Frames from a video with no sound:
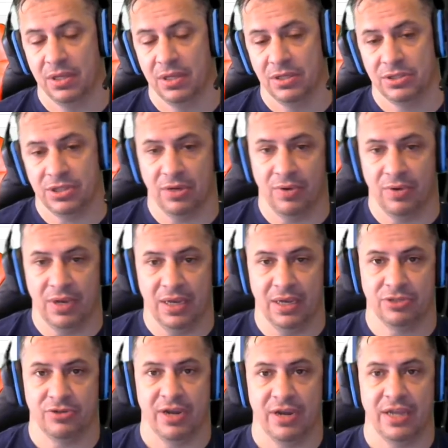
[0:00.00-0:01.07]
So
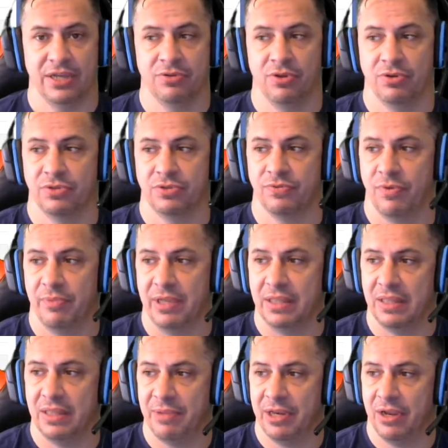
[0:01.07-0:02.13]
try and do those for me.
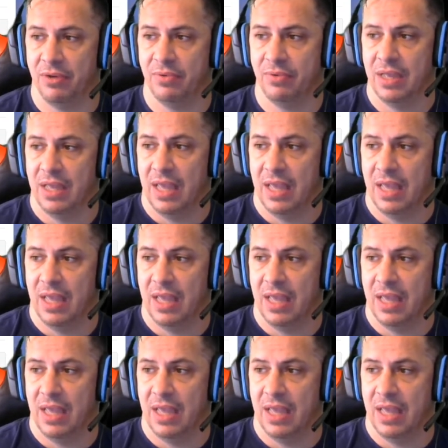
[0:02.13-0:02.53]
Let me know.